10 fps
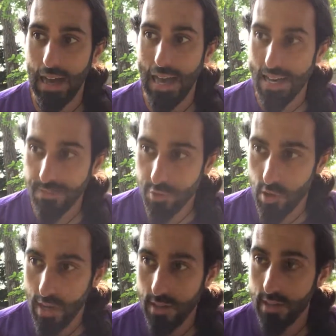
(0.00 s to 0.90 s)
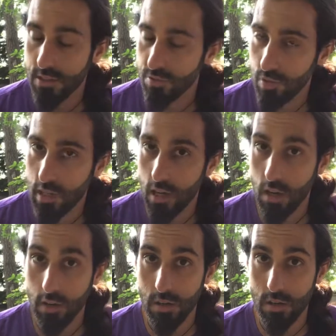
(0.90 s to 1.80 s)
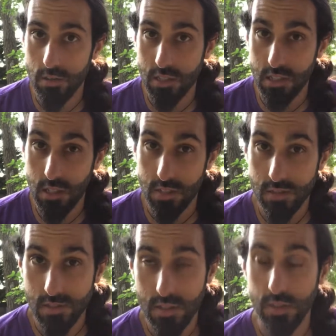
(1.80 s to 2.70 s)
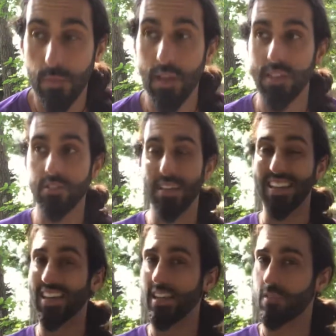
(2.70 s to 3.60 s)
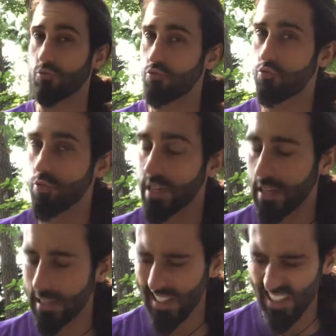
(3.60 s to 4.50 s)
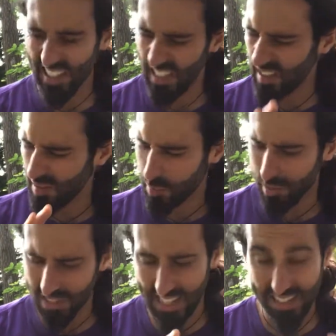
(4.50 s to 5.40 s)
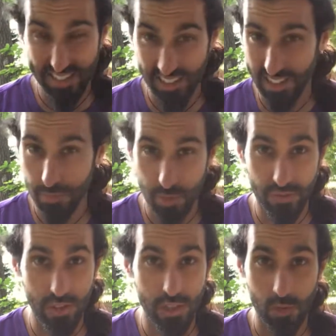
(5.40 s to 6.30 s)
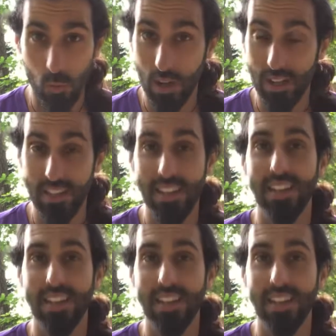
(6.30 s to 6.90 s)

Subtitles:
I've tried it, it's really hard on our digestive system. Unless you can get it really precisely, perfectly well,